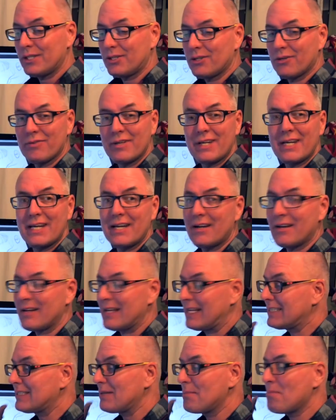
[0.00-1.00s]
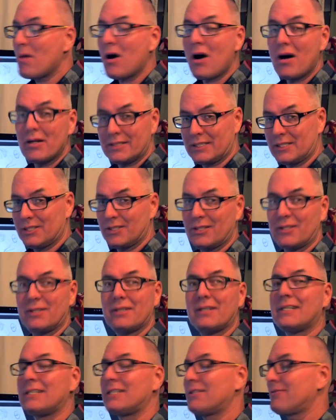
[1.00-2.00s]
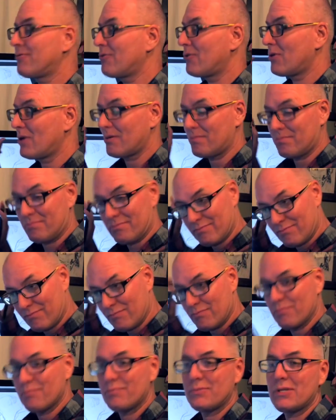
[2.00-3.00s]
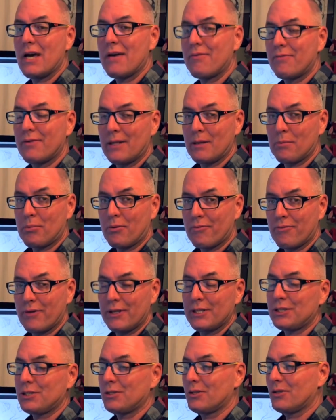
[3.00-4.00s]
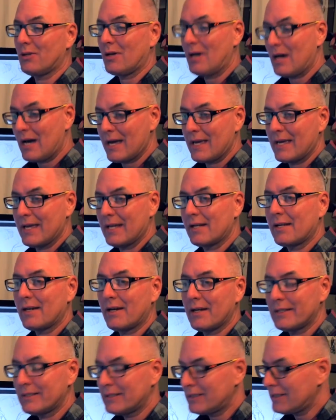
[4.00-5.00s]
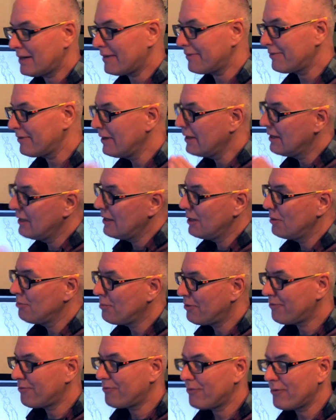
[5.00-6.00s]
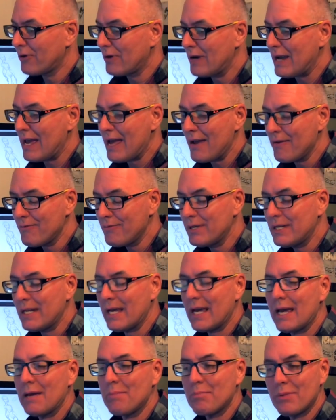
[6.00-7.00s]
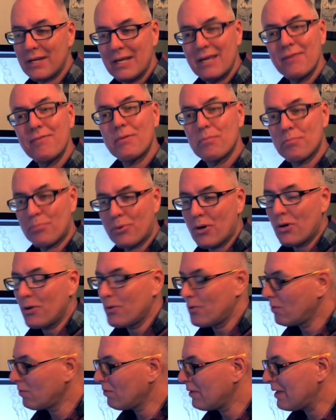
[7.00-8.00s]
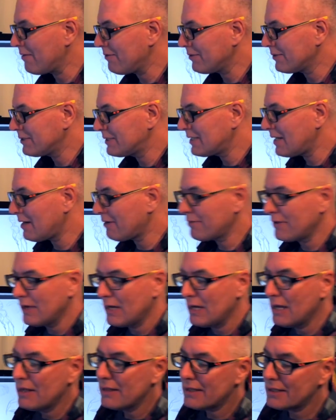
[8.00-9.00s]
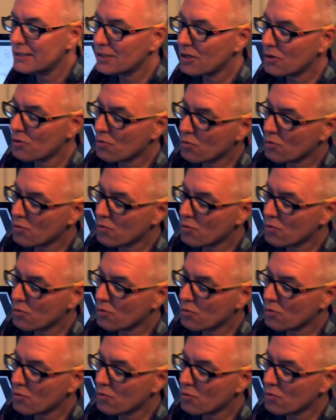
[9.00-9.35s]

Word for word: inch over here, that's a monster. It's for definitely professional, high end kind of stuff. But for everyday, but even pro level stuff, this is a